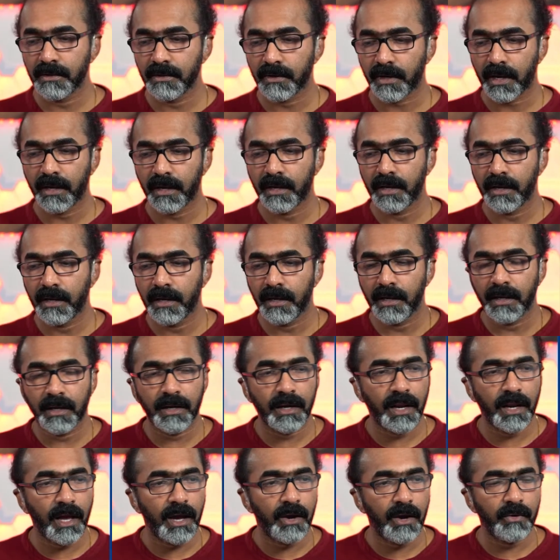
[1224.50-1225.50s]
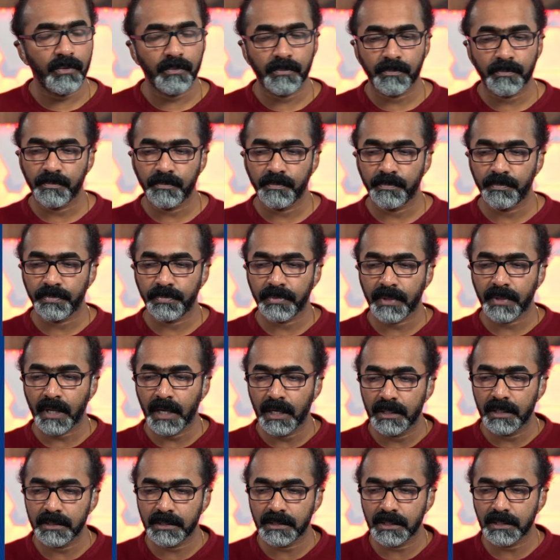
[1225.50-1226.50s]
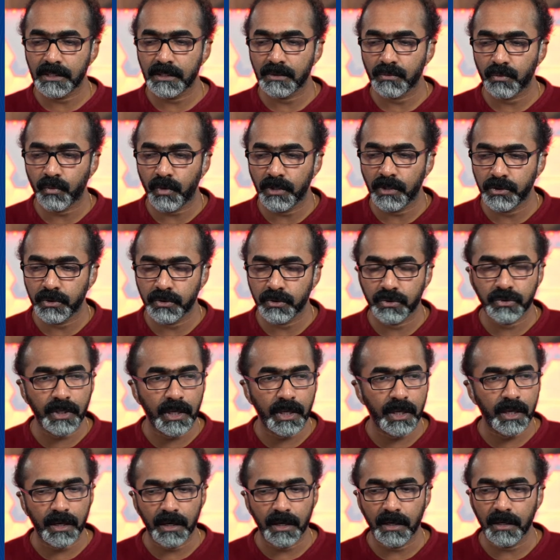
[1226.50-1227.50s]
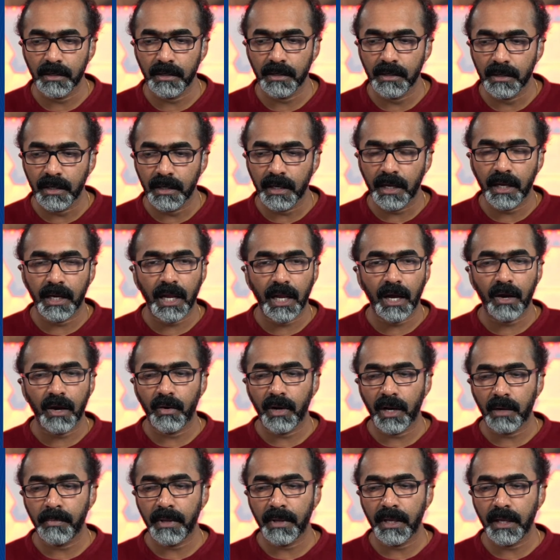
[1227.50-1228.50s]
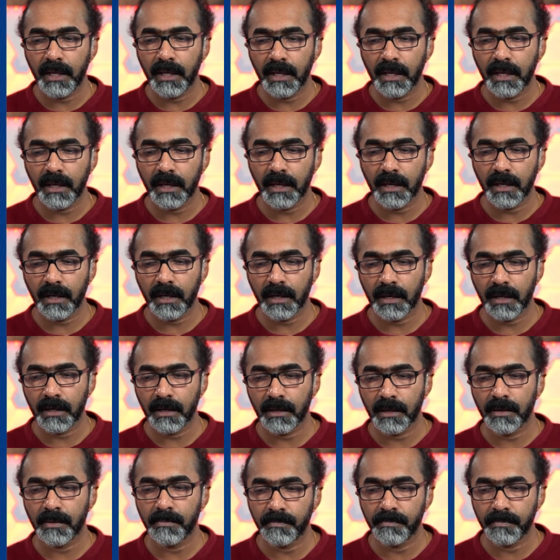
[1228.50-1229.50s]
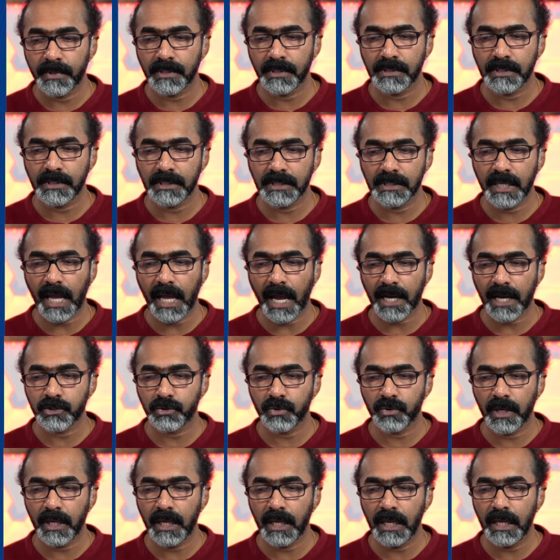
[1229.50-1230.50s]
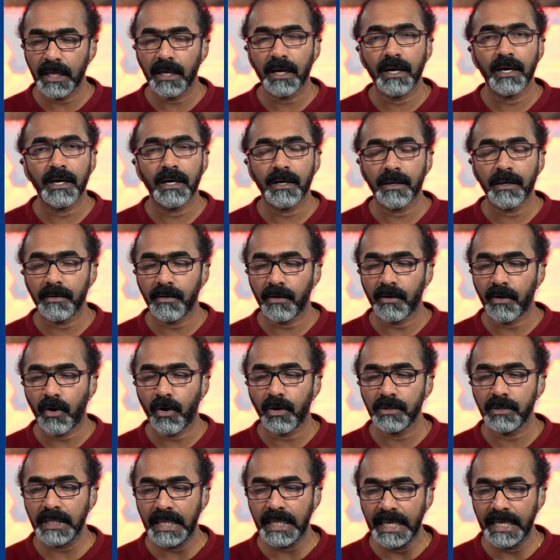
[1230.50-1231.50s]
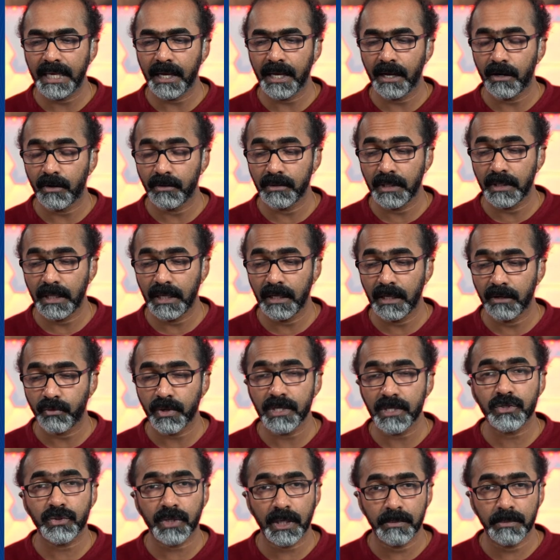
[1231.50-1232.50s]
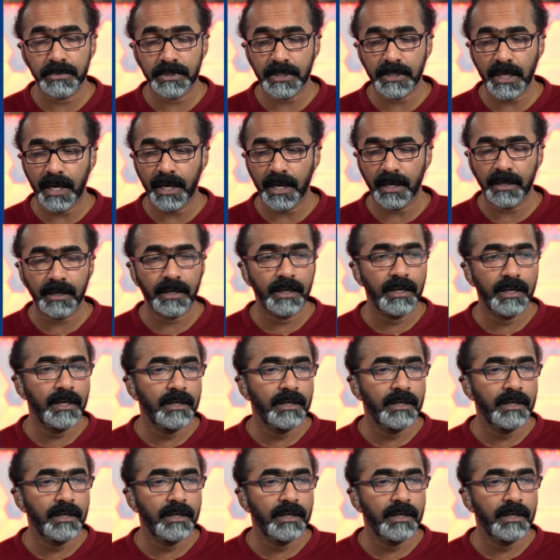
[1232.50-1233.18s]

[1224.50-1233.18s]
Okay. Now, this is what you see here. Now, let me, this is the actually on the Restream side.